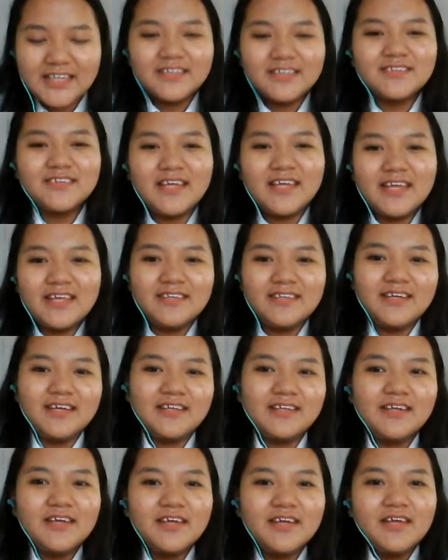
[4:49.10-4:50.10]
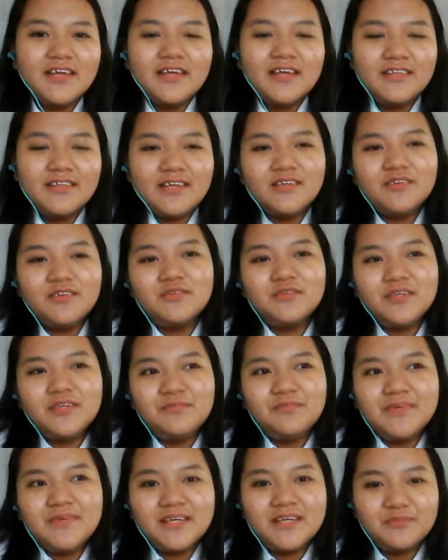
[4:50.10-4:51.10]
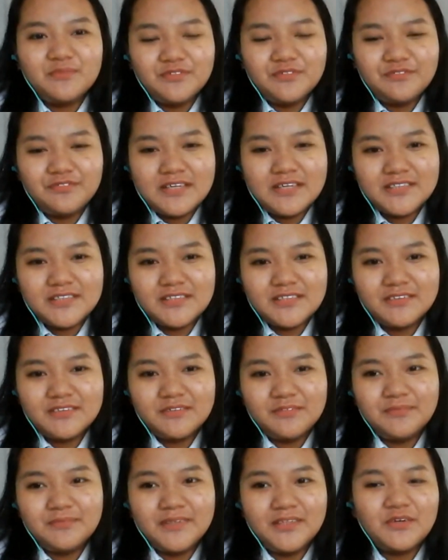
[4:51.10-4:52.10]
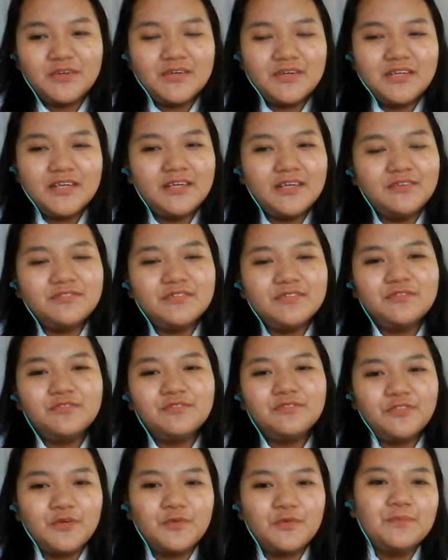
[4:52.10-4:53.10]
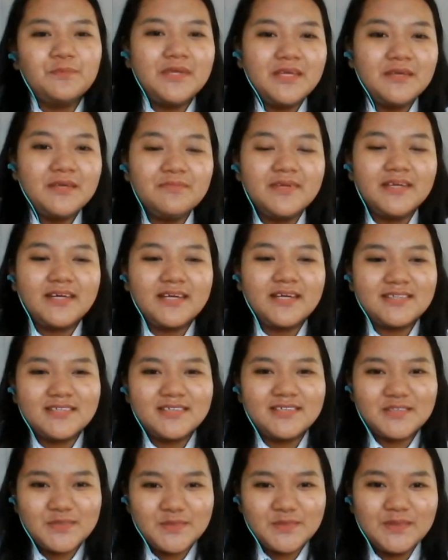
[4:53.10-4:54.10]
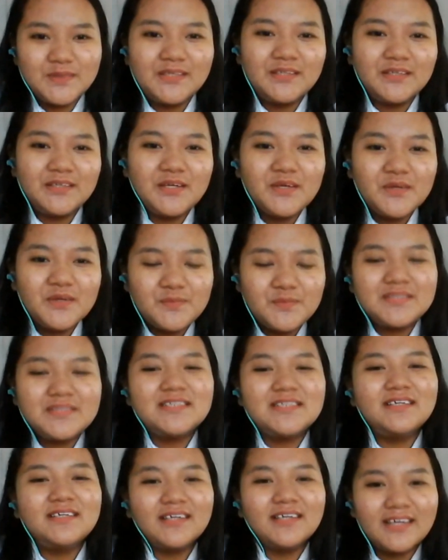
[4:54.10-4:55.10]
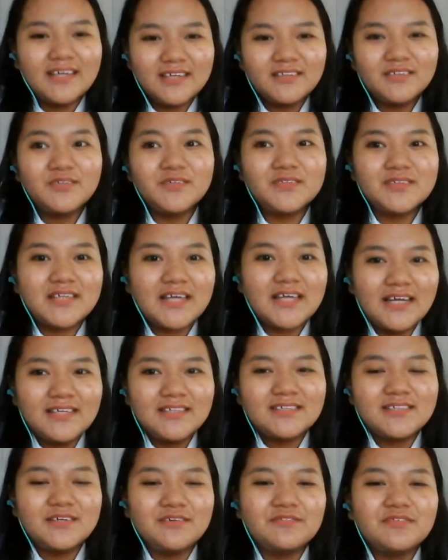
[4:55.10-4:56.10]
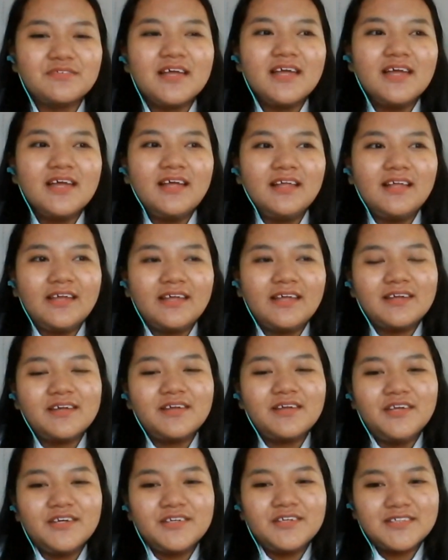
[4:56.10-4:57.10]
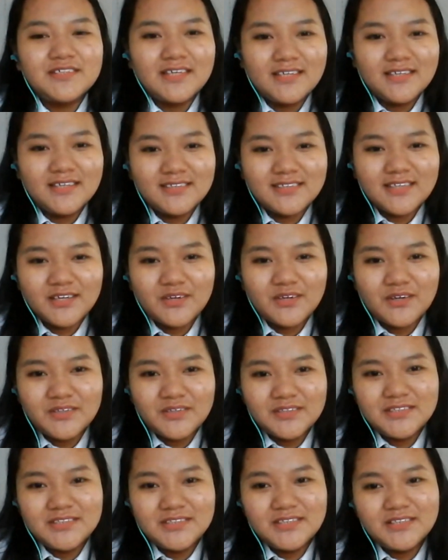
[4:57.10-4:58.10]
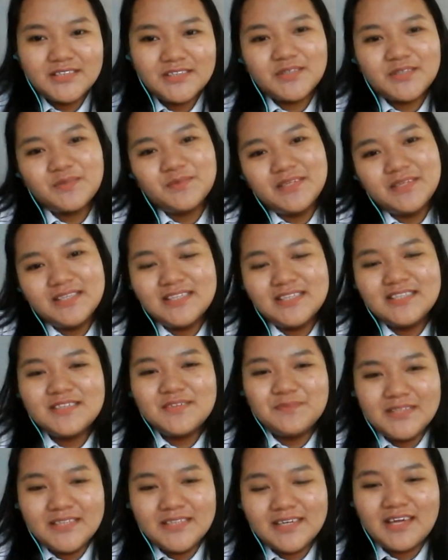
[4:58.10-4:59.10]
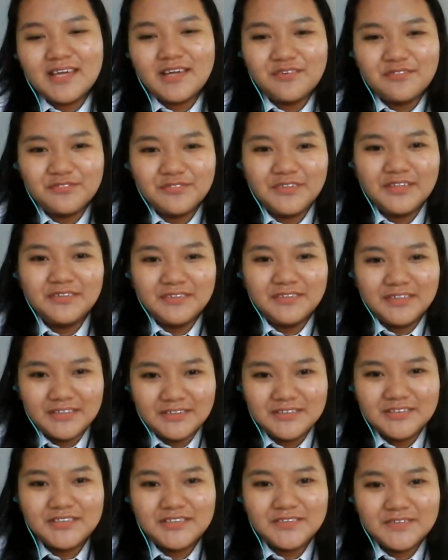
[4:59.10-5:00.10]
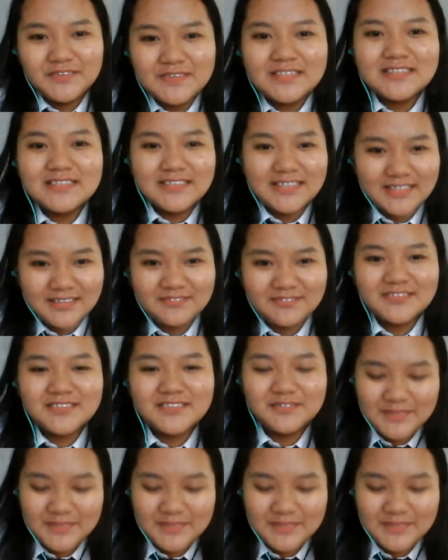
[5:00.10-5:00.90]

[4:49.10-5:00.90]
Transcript: like to add that not only being a professional, but even for me being as a student, we still get those kinds of, like, you're studying psychology, so we need to be careful around you and stuff.